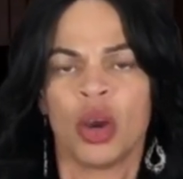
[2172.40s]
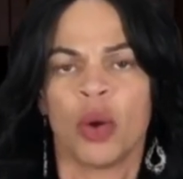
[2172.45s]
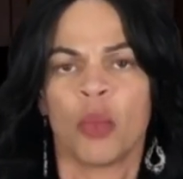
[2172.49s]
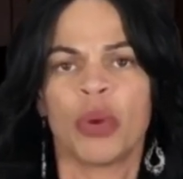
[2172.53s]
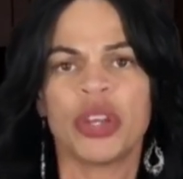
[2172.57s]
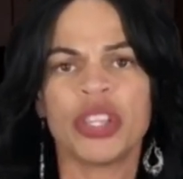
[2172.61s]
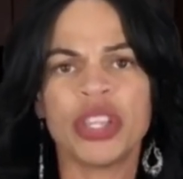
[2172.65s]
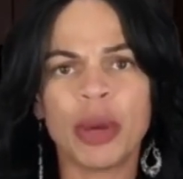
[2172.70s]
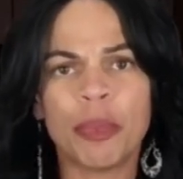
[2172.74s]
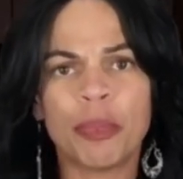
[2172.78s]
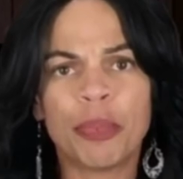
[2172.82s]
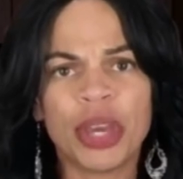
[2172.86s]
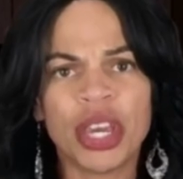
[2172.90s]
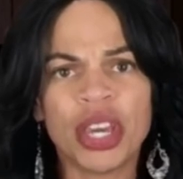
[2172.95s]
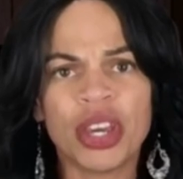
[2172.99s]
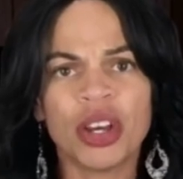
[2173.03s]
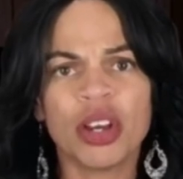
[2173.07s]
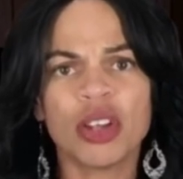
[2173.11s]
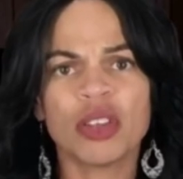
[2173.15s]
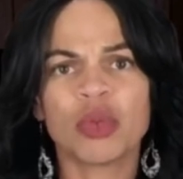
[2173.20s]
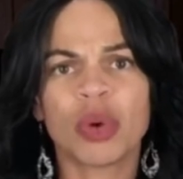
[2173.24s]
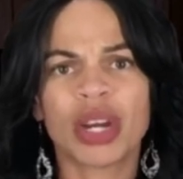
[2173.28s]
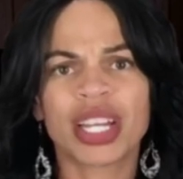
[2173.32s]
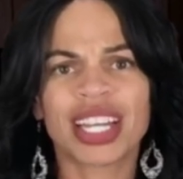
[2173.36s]
When you
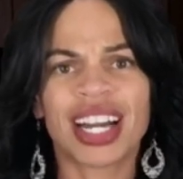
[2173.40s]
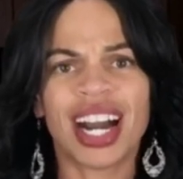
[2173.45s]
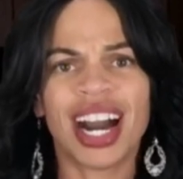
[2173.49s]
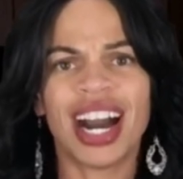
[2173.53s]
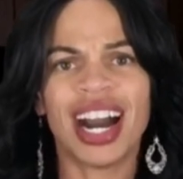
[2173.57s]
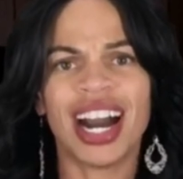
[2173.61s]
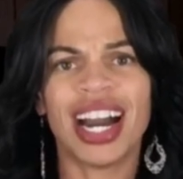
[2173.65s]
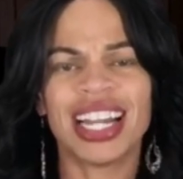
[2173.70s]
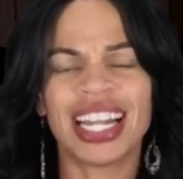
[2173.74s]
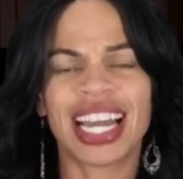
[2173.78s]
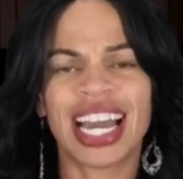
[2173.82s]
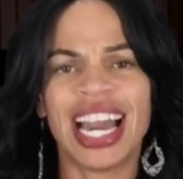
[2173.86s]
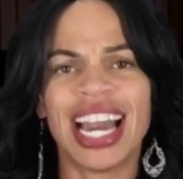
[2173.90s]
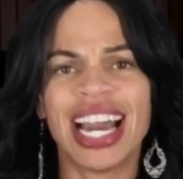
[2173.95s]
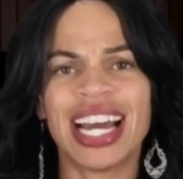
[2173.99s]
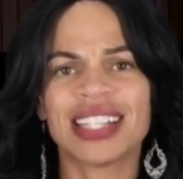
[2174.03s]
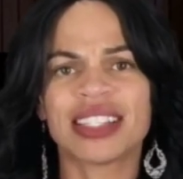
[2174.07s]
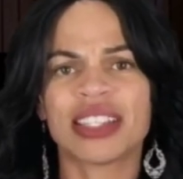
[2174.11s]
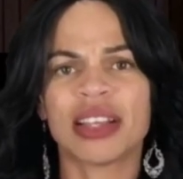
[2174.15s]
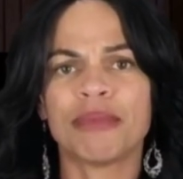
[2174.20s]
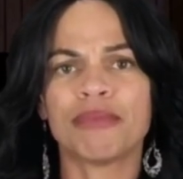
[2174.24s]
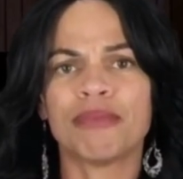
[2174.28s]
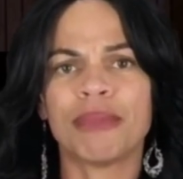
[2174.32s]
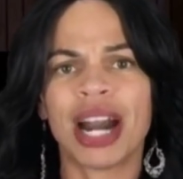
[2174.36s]
build what God
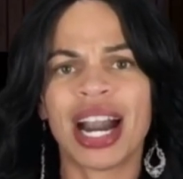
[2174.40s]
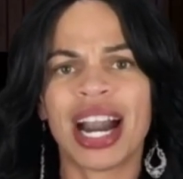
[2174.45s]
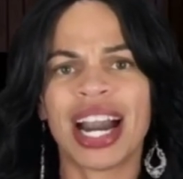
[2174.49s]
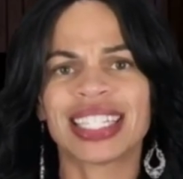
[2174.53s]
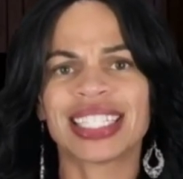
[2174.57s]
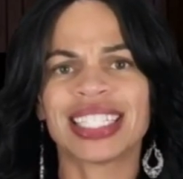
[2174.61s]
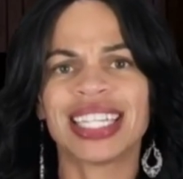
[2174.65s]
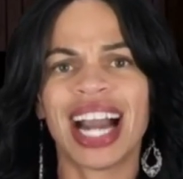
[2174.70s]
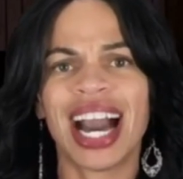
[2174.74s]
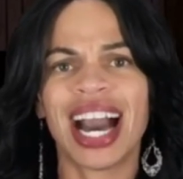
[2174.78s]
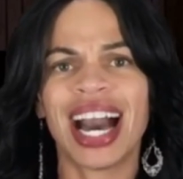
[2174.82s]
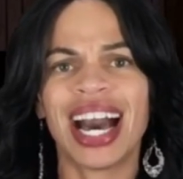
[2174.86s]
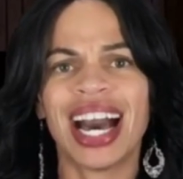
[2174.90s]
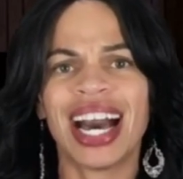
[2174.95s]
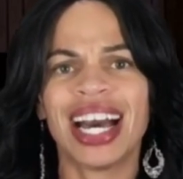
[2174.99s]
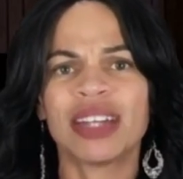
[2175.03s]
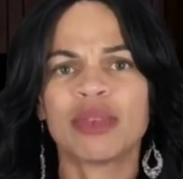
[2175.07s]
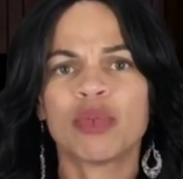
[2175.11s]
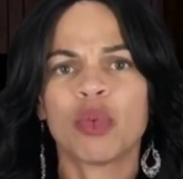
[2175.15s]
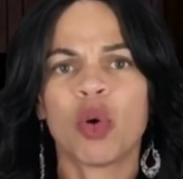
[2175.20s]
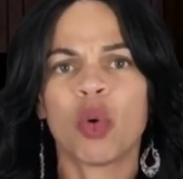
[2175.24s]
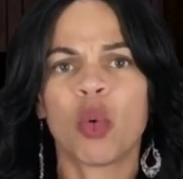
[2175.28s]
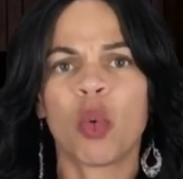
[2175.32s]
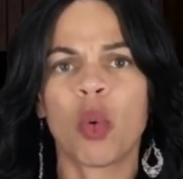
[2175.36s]
has in mind,
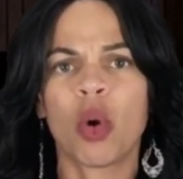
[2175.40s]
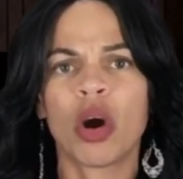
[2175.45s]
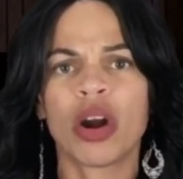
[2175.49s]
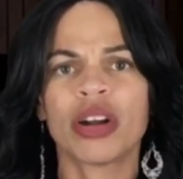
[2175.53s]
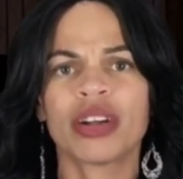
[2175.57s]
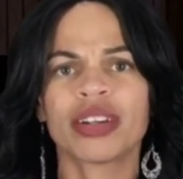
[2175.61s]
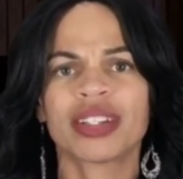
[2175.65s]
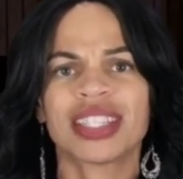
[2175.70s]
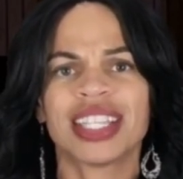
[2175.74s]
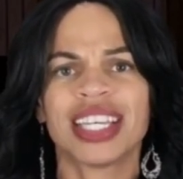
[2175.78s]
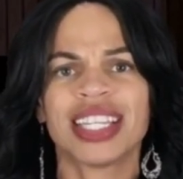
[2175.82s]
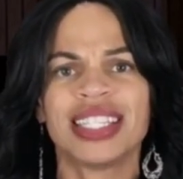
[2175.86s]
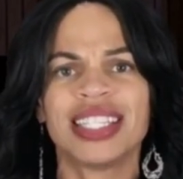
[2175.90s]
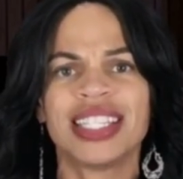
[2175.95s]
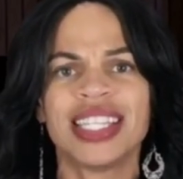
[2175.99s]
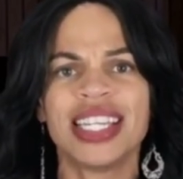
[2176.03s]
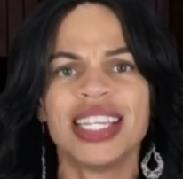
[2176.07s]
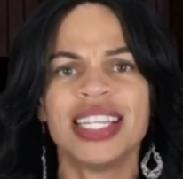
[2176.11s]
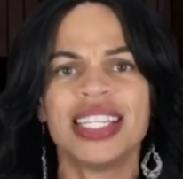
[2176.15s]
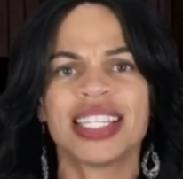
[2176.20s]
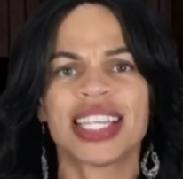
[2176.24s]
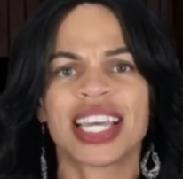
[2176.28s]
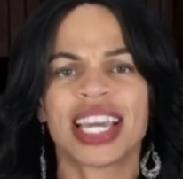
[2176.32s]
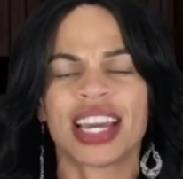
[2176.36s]
God will work the
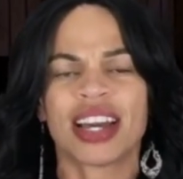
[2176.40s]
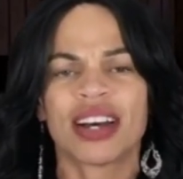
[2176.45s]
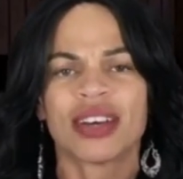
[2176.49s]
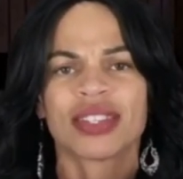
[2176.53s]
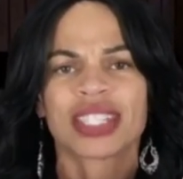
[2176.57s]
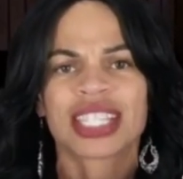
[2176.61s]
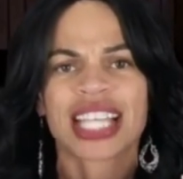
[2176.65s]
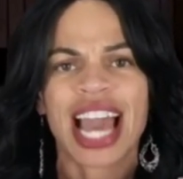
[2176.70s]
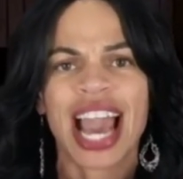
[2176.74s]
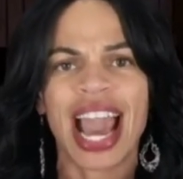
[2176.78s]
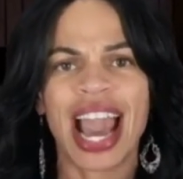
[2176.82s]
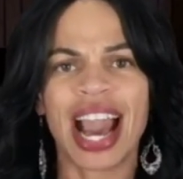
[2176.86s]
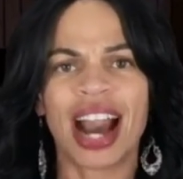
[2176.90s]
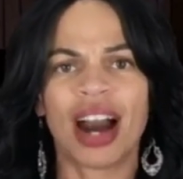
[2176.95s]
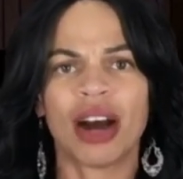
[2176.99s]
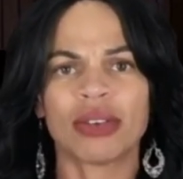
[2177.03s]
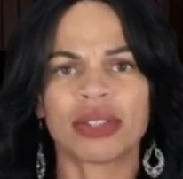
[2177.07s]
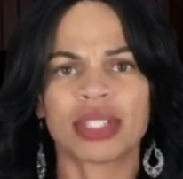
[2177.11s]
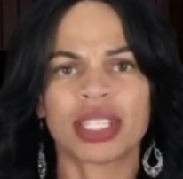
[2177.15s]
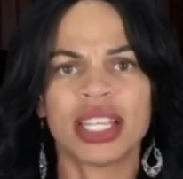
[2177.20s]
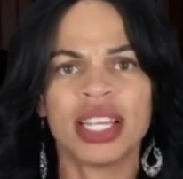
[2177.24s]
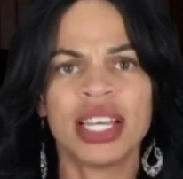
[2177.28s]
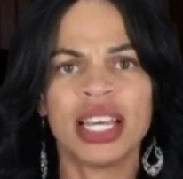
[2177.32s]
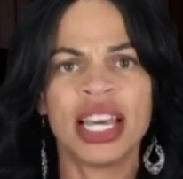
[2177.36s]
details
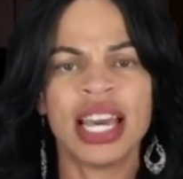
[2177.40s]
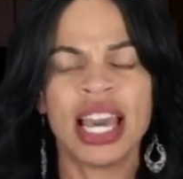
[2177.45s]
out